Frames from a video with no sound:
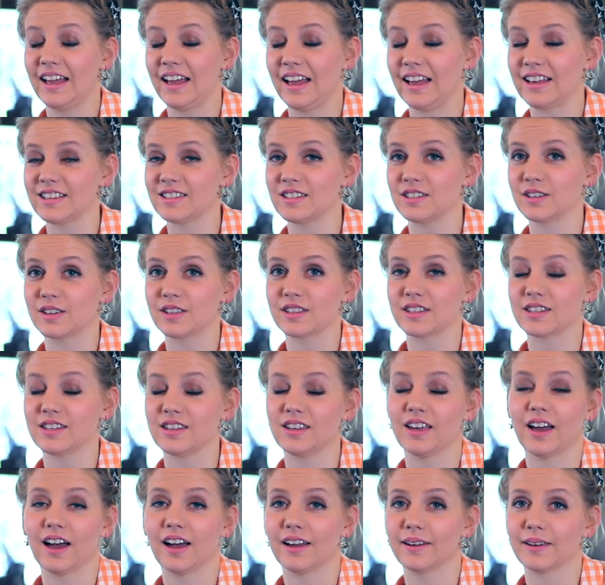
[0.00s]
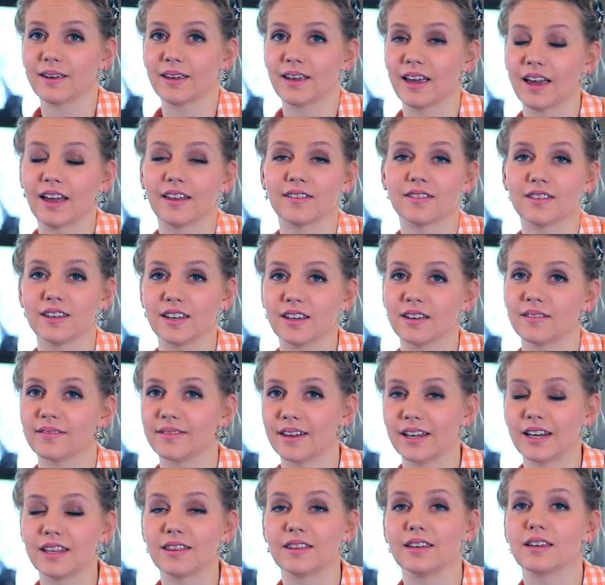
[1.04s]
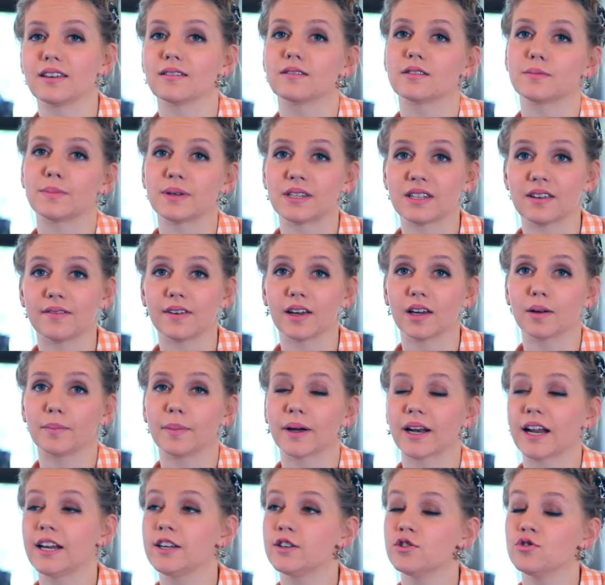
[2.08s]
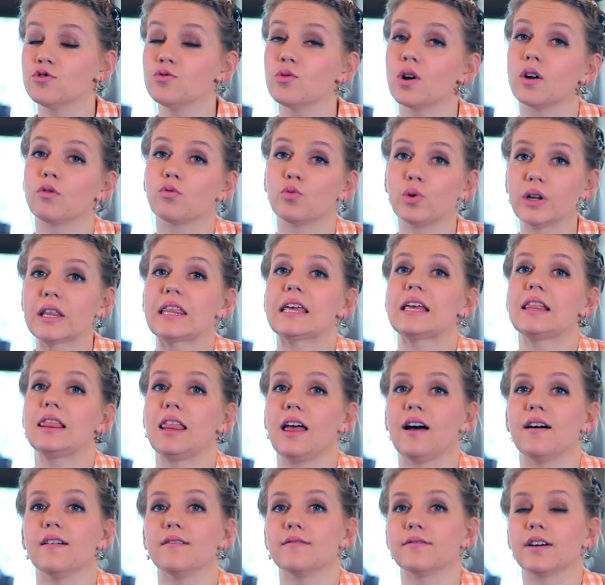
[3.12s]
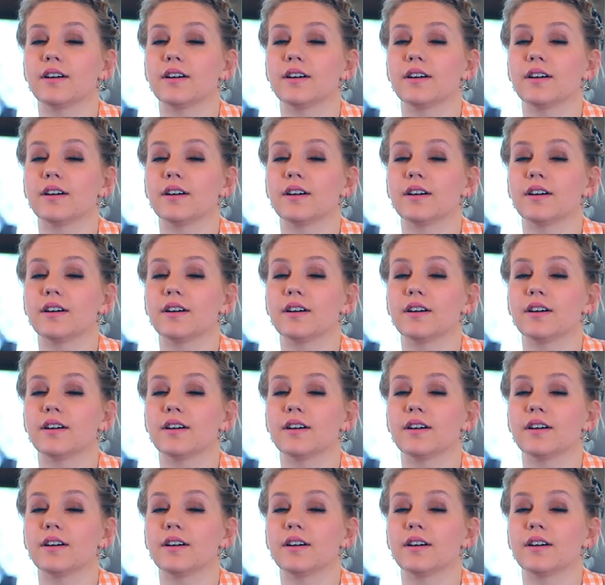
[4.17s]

As you can see, I can't think of anything specific, but I do really love